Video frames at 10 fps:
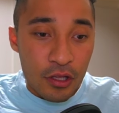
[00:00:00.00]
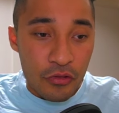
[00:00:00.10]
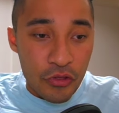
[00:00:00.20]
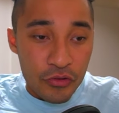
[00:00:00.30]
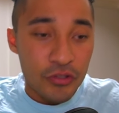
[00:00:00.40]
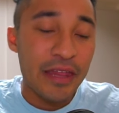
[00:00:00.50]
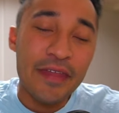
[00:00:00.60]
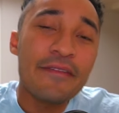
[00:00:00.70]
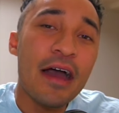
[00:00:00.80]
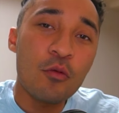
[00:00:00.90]

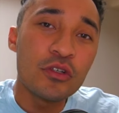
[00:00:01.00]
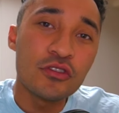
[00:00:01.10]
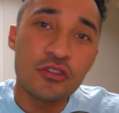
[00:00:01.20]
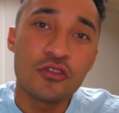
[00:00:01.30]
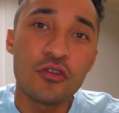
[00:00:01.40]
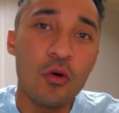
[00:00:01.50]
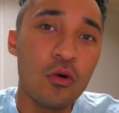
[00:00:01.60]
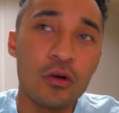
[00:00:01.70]
your